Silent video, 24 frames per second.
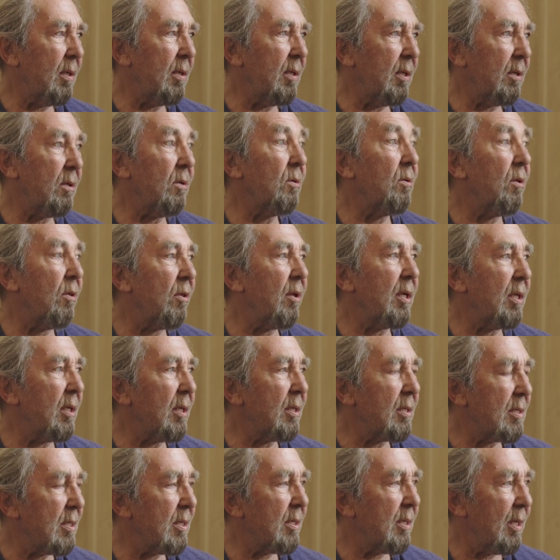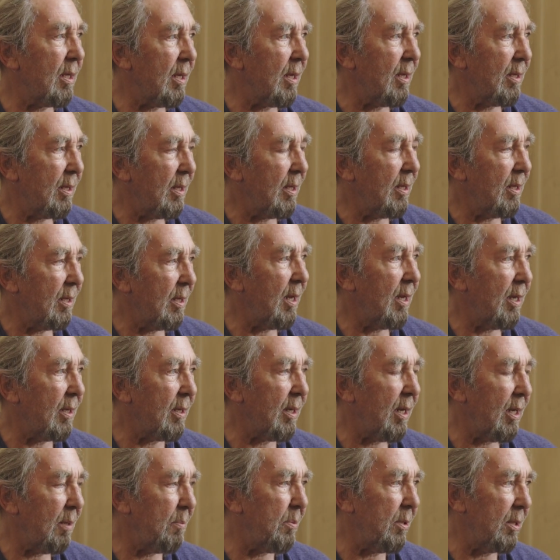good things that had
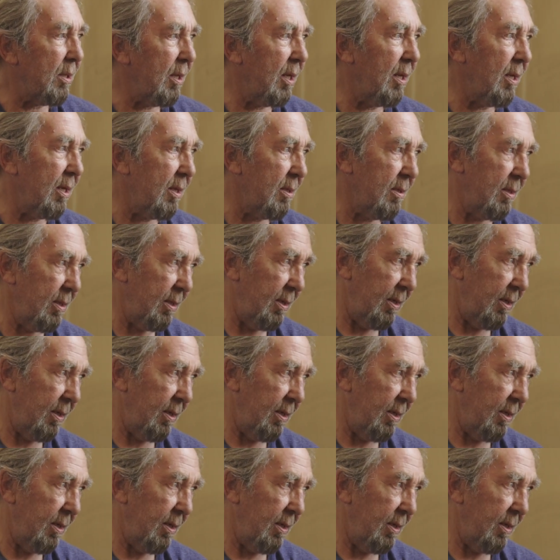happened there.